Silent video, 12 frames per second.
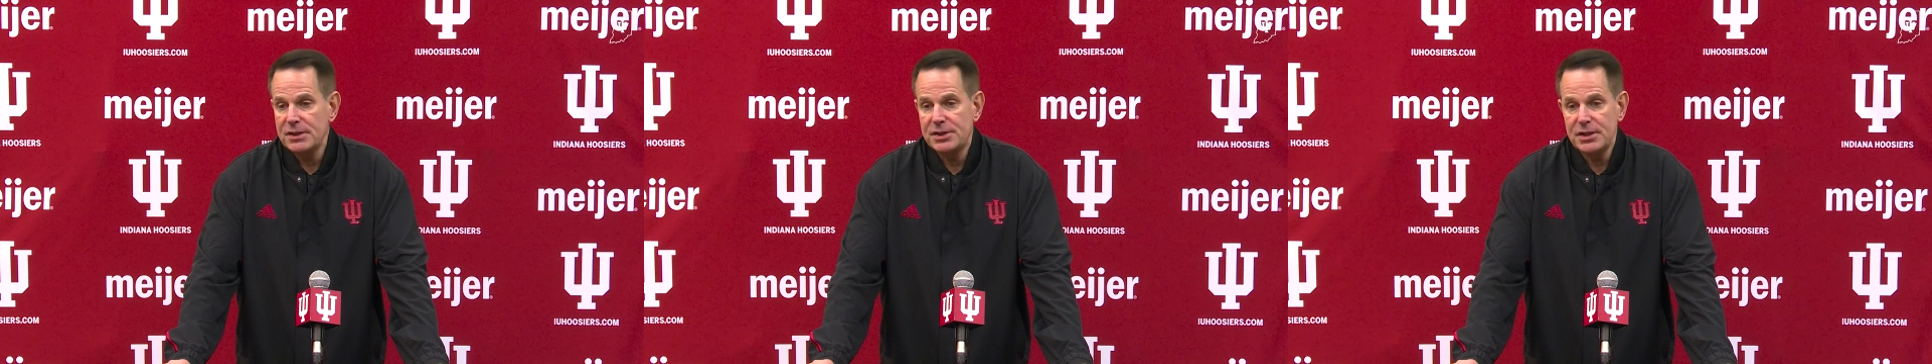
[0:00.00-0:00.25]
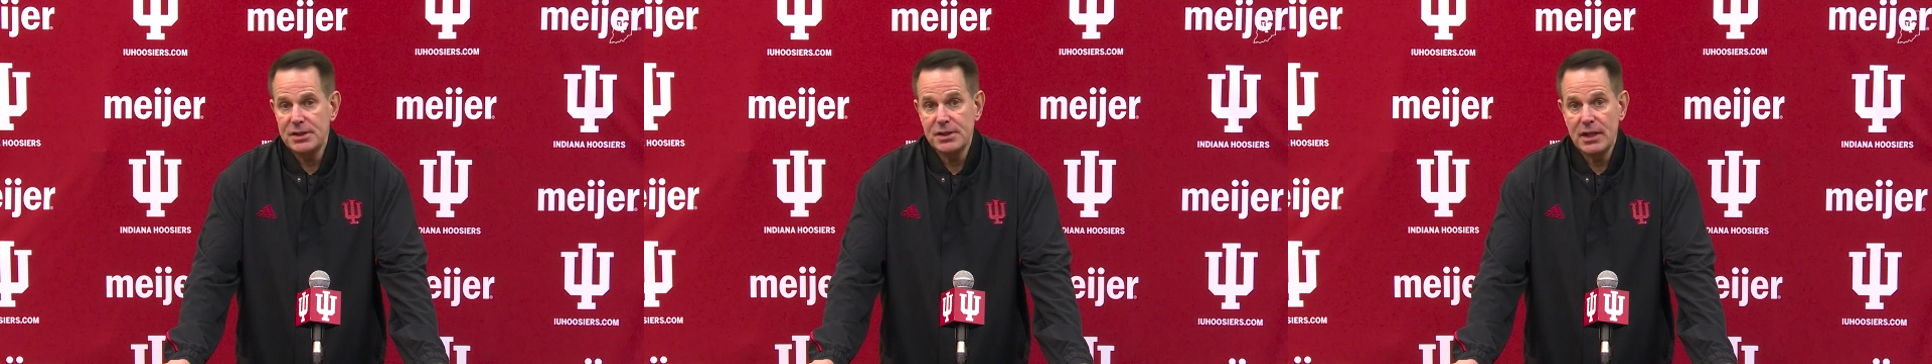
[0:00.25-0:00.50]

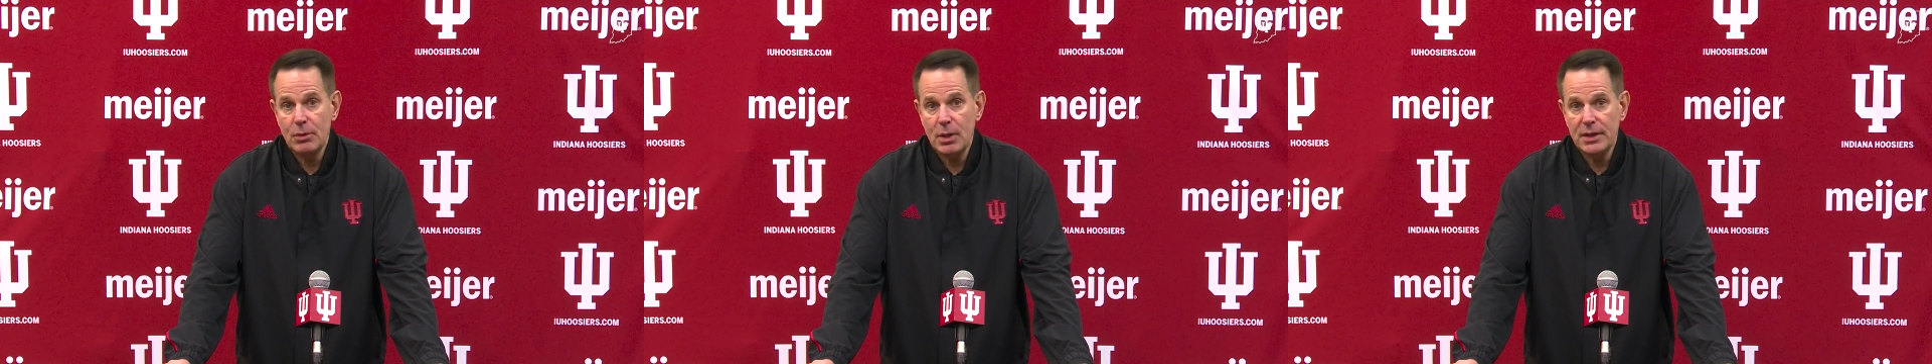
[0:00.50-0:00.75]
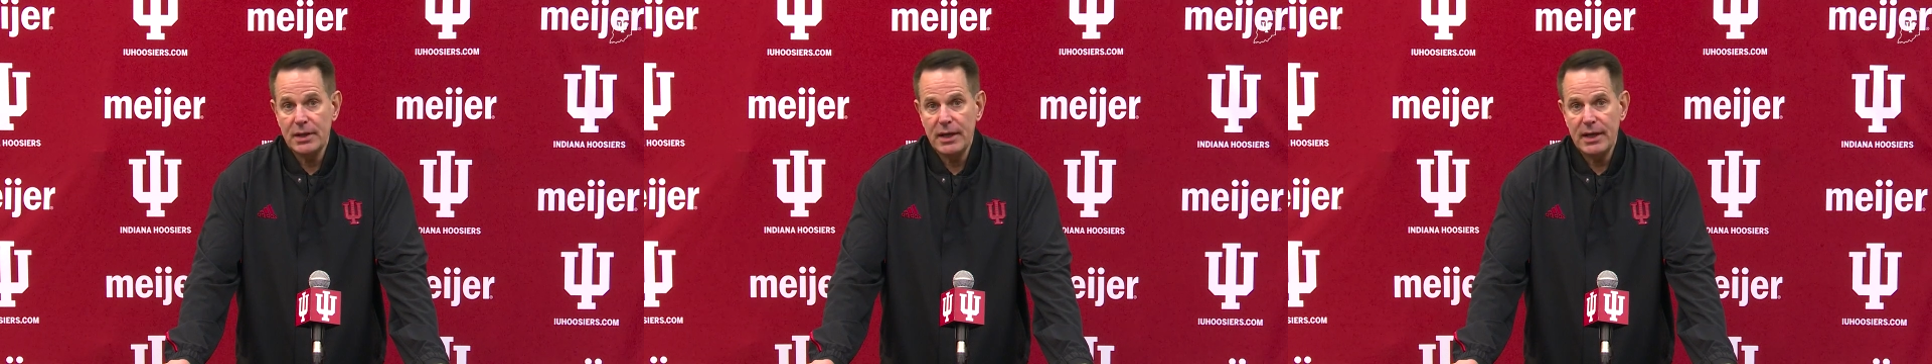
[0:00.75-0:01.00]
season they
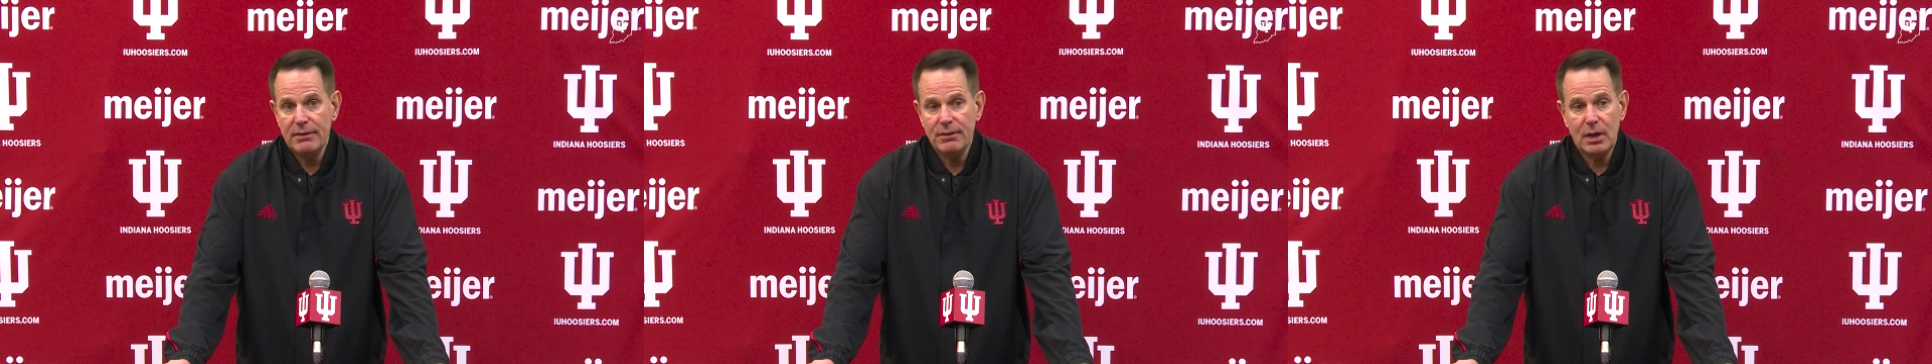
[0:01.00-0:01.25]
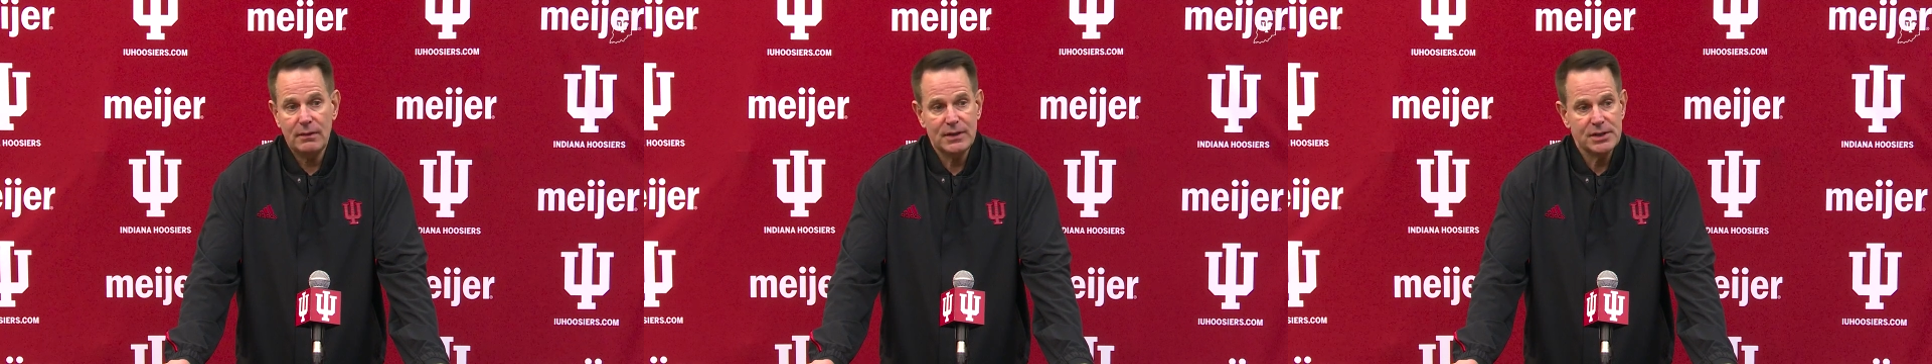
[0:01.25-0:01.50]
wanted to have,
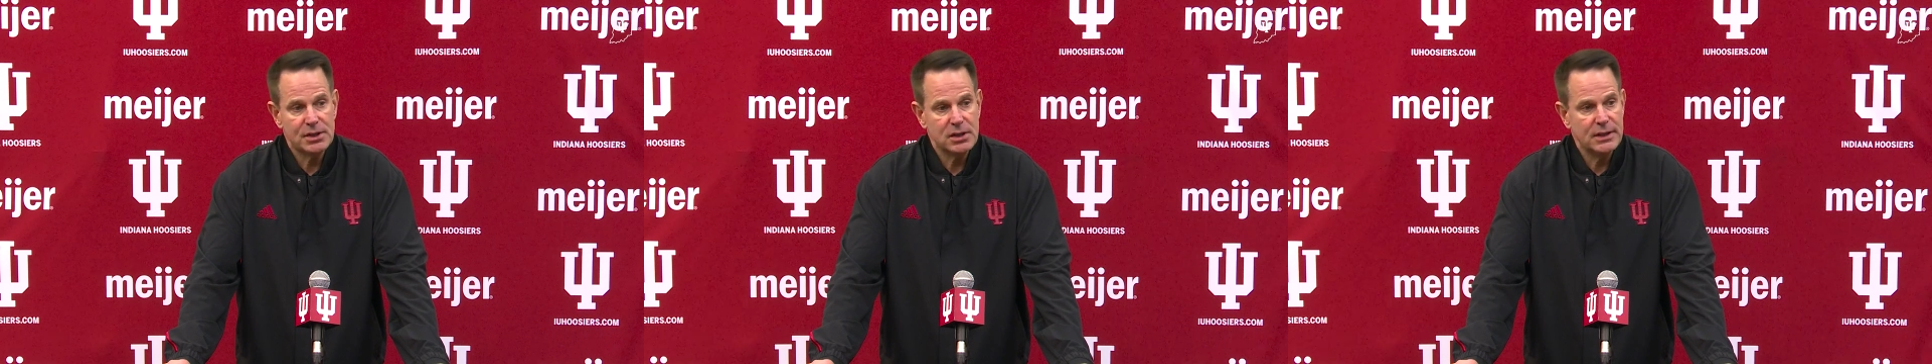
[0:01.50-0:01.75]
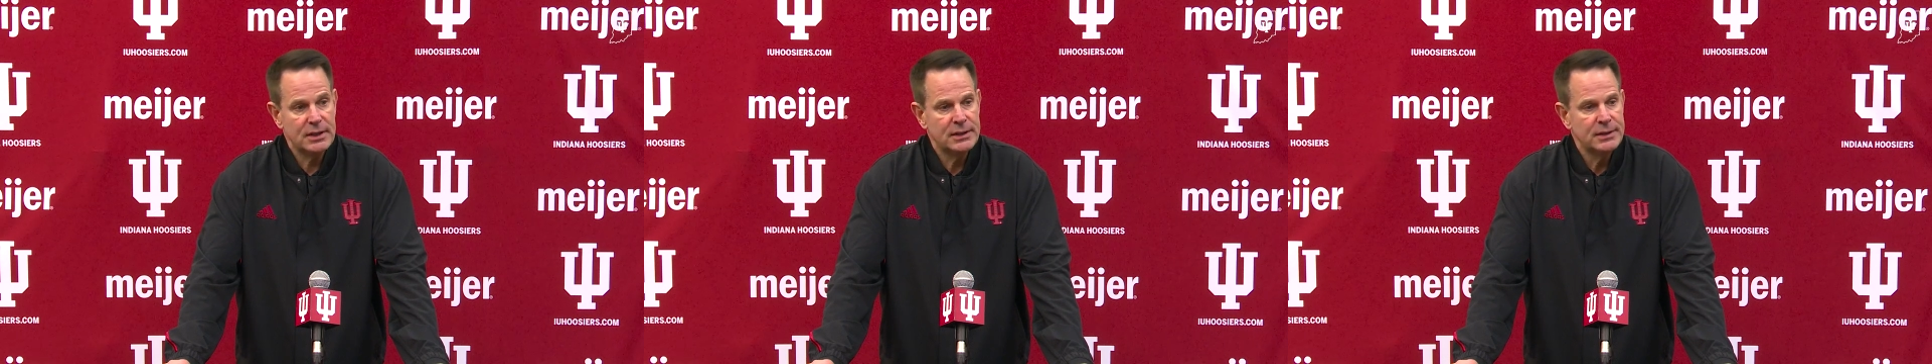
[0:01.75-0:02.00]
obviously.